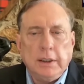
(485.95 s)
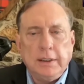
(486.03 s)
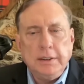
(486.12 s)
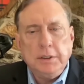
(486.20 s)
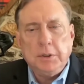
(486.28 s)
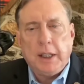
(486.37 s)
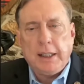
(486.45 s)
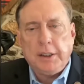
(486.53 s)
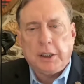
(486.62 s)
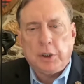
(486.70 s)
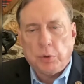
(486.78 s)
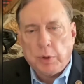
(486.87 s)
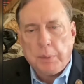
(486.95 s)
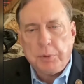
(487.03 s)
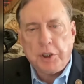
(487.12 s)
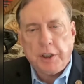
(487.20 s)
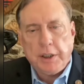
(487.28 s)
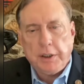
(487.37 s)
And you add the
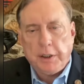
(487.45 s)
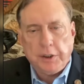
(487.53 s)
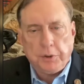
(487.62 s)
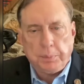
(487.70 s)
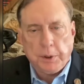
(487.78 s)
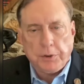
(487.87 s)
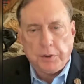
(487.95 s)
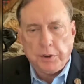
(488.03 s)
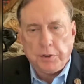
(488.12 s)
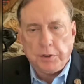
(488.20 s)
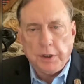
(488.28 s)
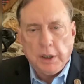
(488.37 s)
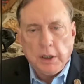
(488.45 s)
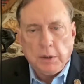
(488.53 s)
corruption into this business,